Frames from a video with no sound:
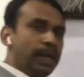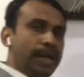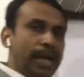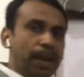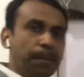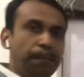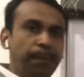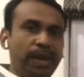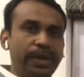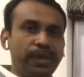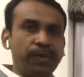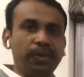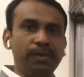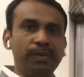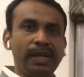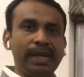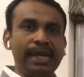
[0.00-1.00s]

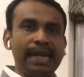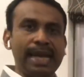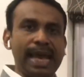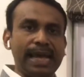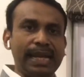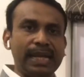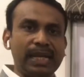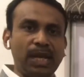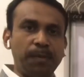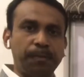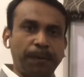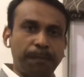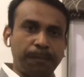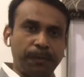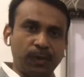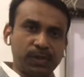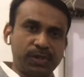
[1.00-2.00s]
W directly
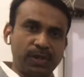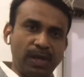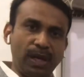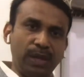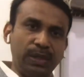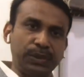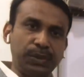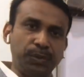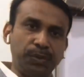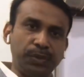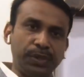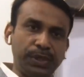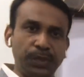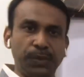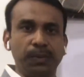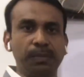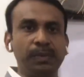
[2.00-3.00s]
proportional to
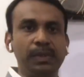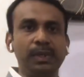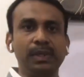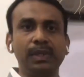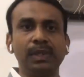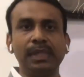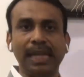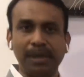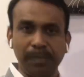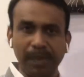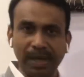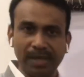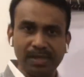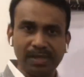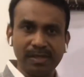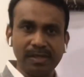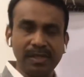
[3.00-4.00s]
Q. That
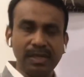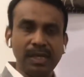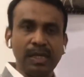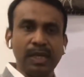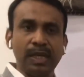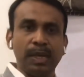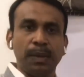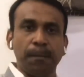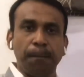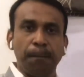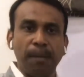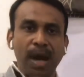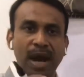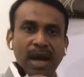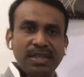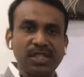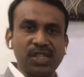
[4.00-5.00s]
means
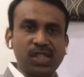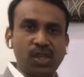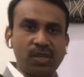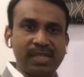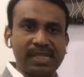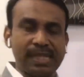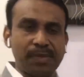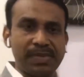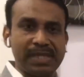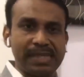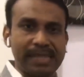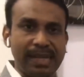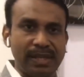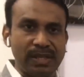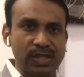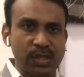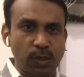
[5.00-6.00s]
mass of
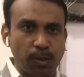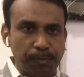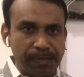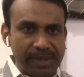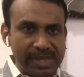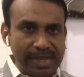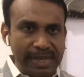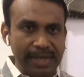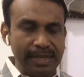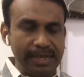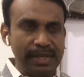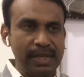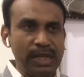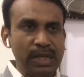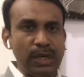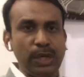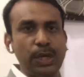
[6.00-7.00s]
substance
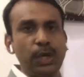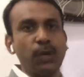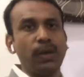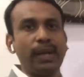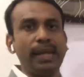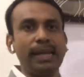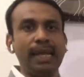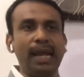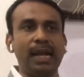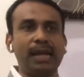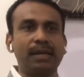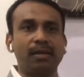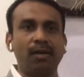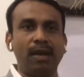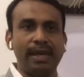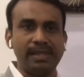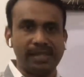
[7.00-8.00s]
obtained during
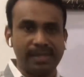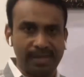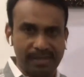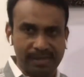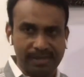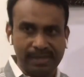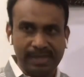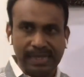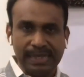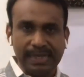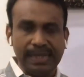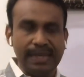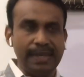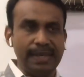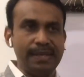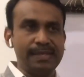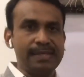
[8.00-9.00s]
electrolysis
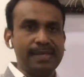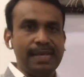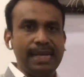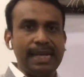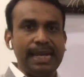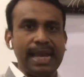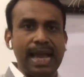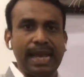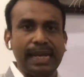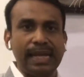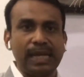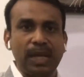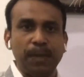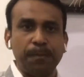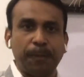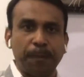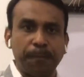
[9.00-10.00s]
is
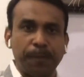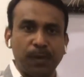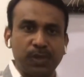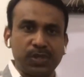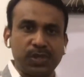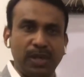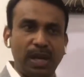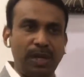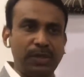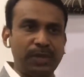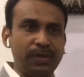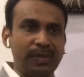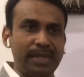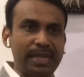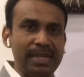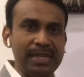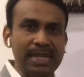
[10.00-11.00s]
directly proportional to
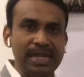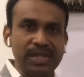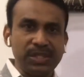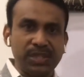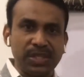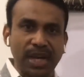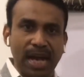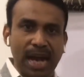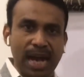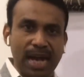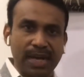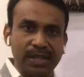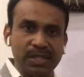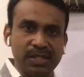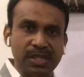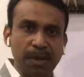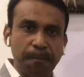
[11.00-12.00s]
the
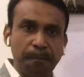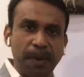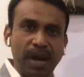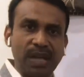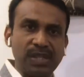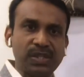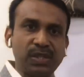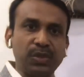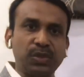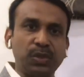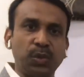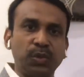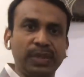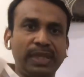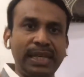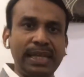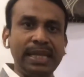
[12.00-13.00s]
charge passed
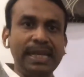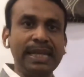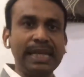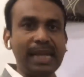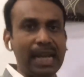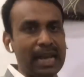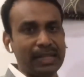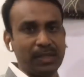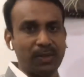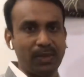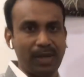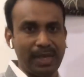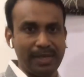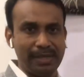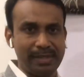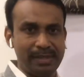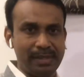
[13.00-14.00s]
through the
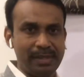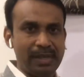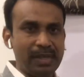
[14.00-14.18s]
electrolyte.